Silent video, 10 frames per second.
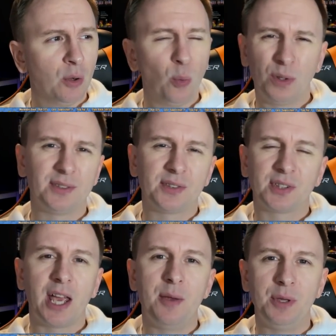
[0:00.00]
always the
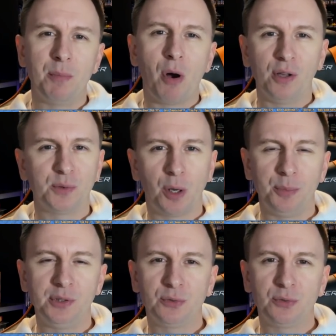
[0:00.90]
same it might as well be